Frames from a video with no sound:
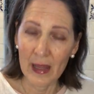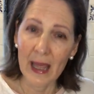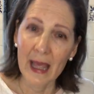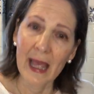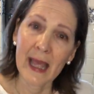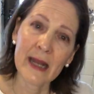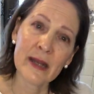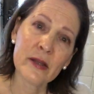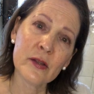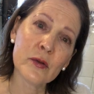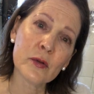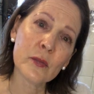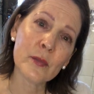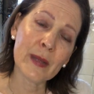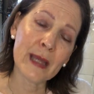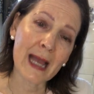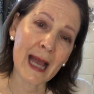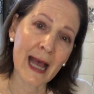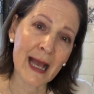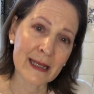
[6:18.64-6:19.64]
And you'll
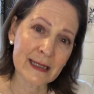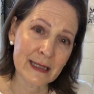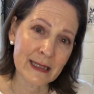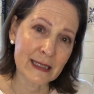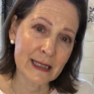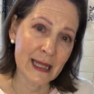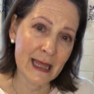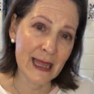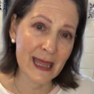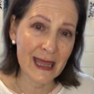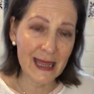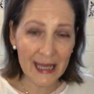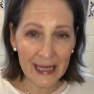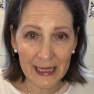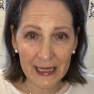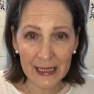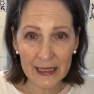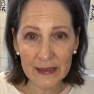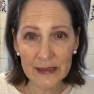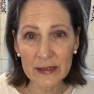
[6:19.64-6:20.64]
be asked to thin
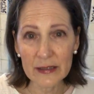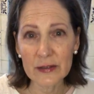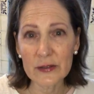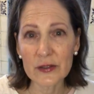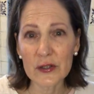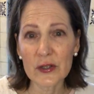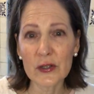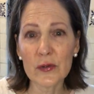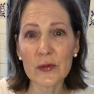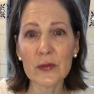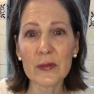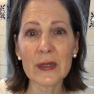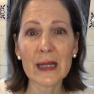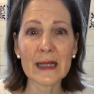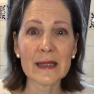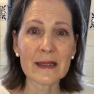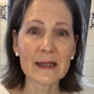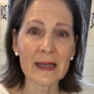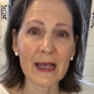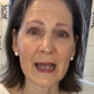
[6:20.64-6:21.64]
it to,
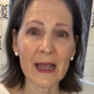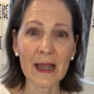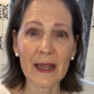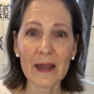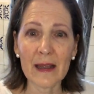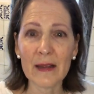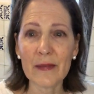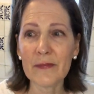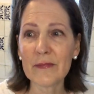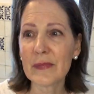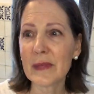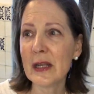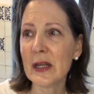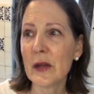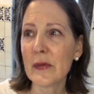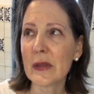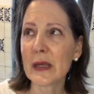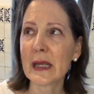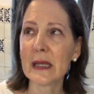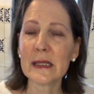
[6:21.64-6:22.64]
let's say,
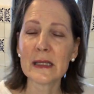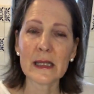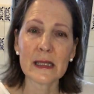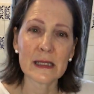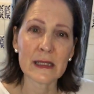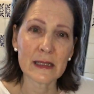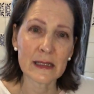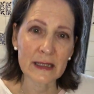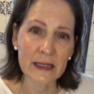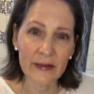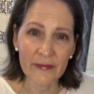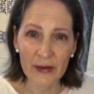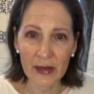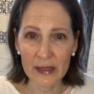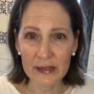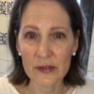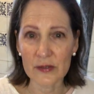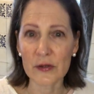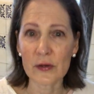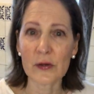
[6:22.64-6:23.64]
the consistency of
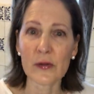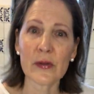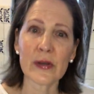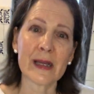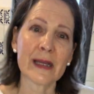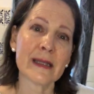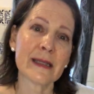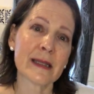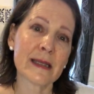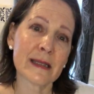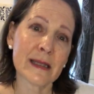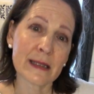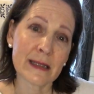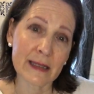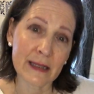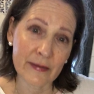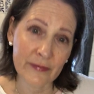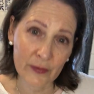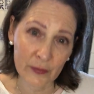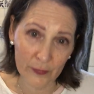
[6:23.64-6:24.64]
custard or the
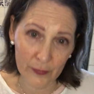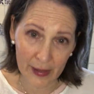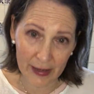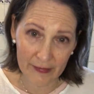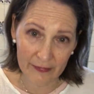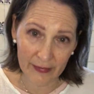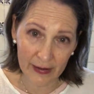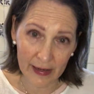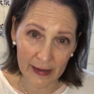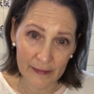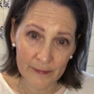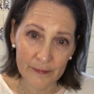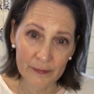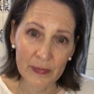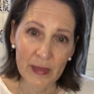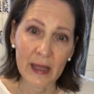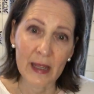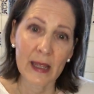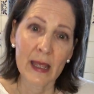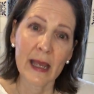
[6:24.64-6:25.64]
consistency of gravy.
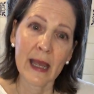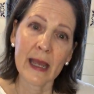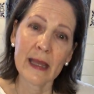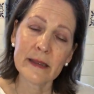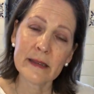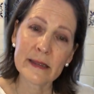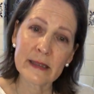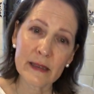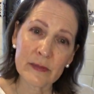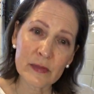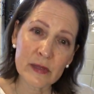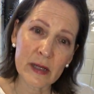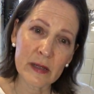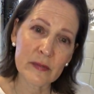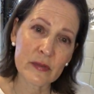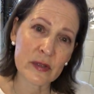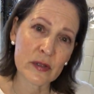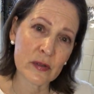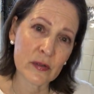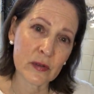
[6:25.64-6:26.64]
And
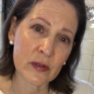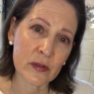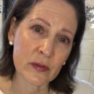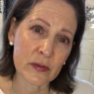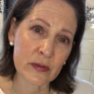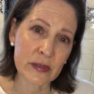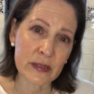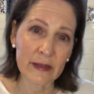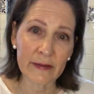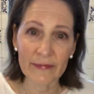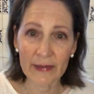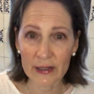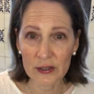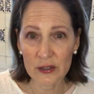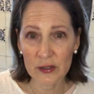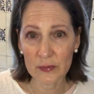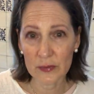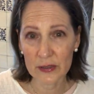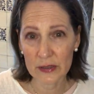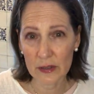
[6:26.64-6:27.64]
sometimes you use a
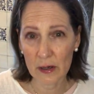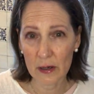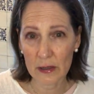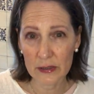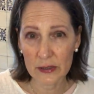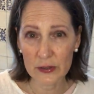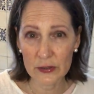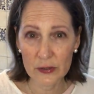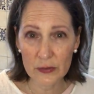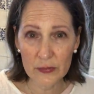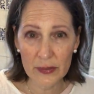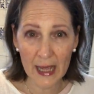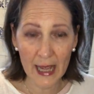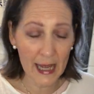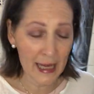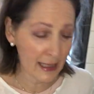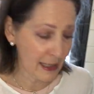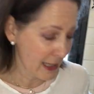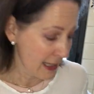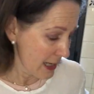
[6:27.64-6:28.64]
vegetable stock to do
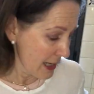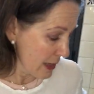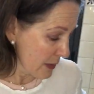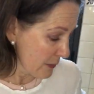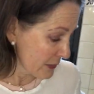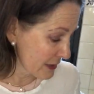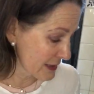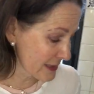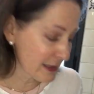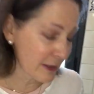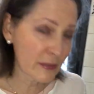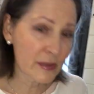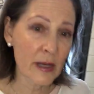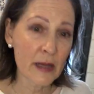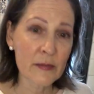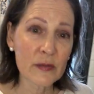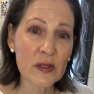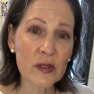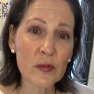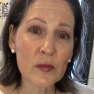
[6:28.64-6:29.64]
that, but
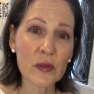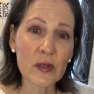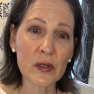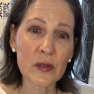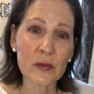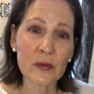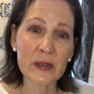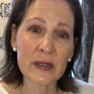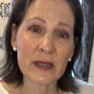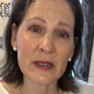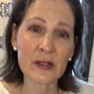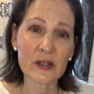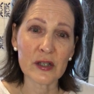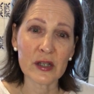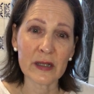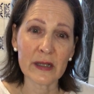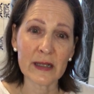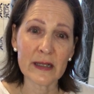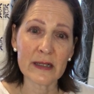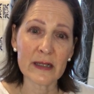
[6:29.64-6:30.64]
sometimes you use the
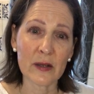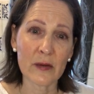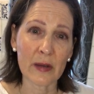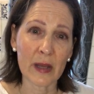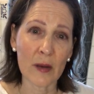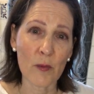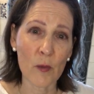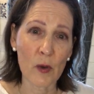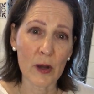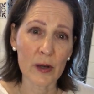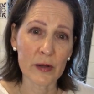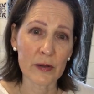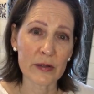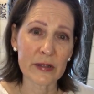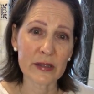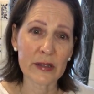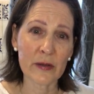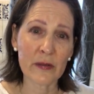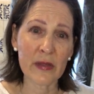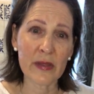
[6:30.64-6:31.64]
chili soaking water.
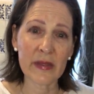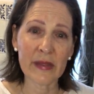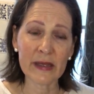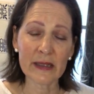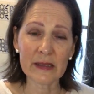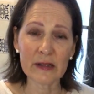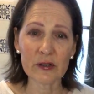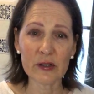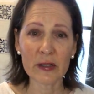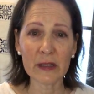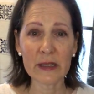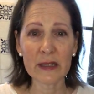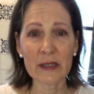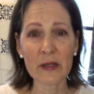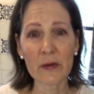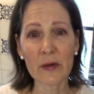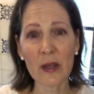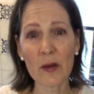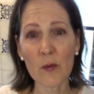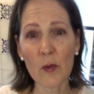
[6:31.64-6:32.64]
So this chili
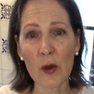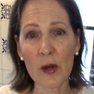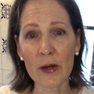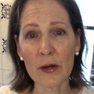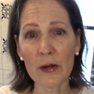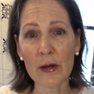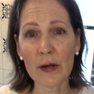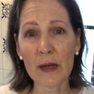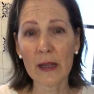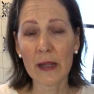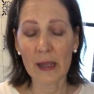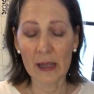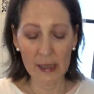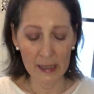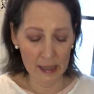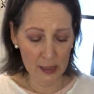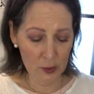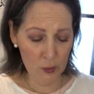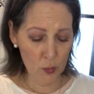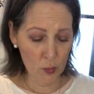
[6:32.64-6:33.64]
soaking water,
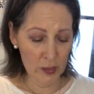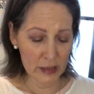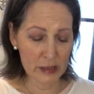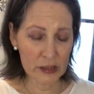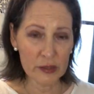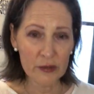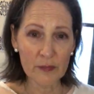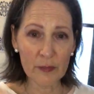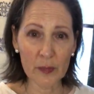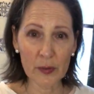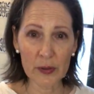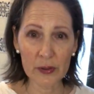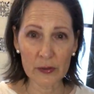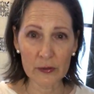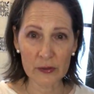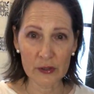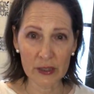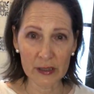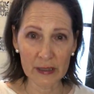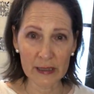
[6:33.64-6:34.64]
once you've put your
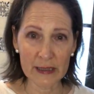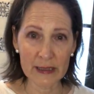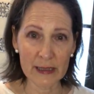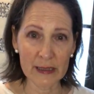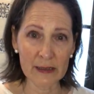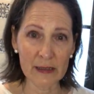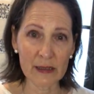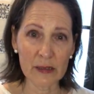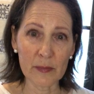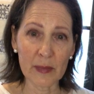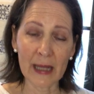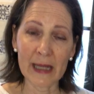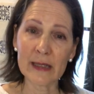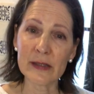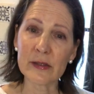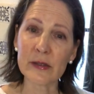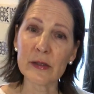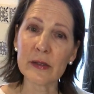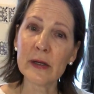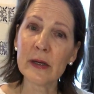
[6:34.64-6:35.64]
chilies into the
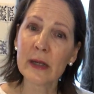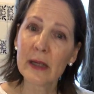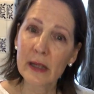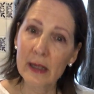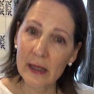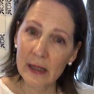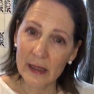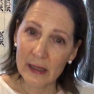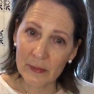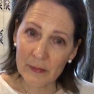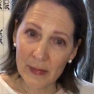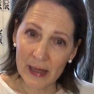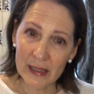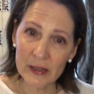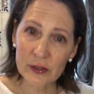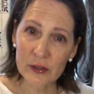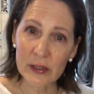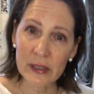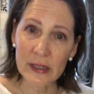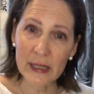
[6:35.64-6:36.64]
blender, make
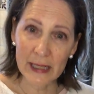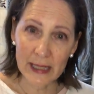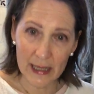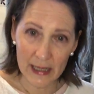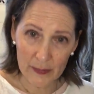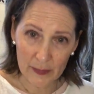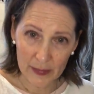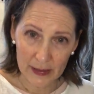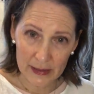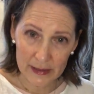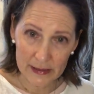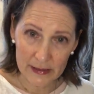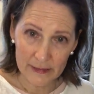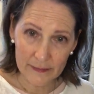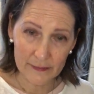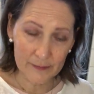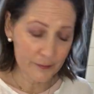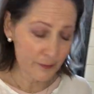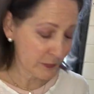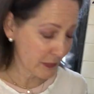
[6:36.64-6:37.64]
sure you keep it
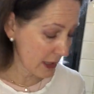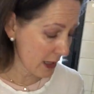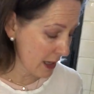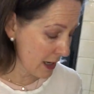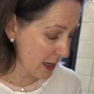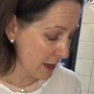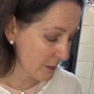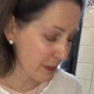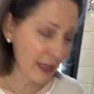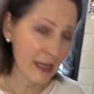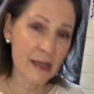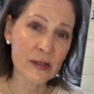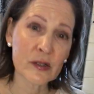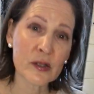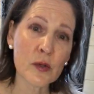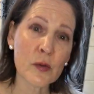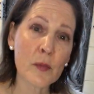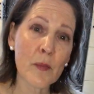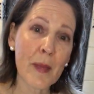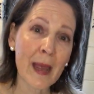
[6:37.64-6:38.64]
because
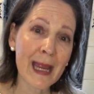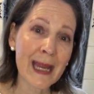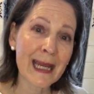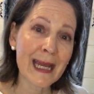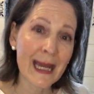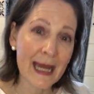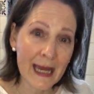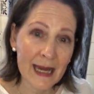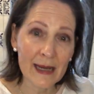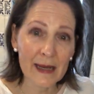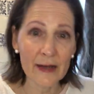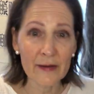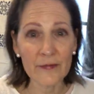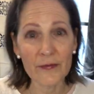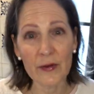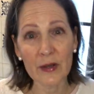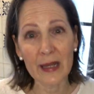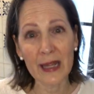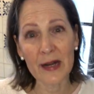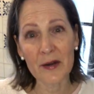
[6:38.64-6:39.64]
you may need it
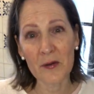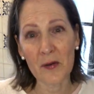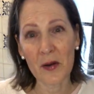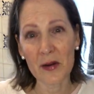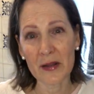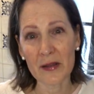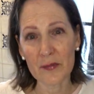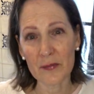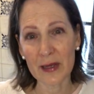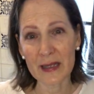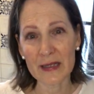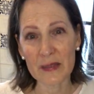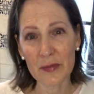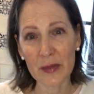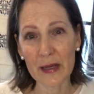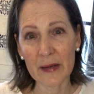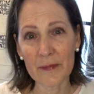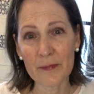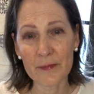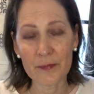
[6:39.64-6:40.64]
for later on in the
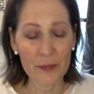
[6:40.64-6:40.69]
recipe.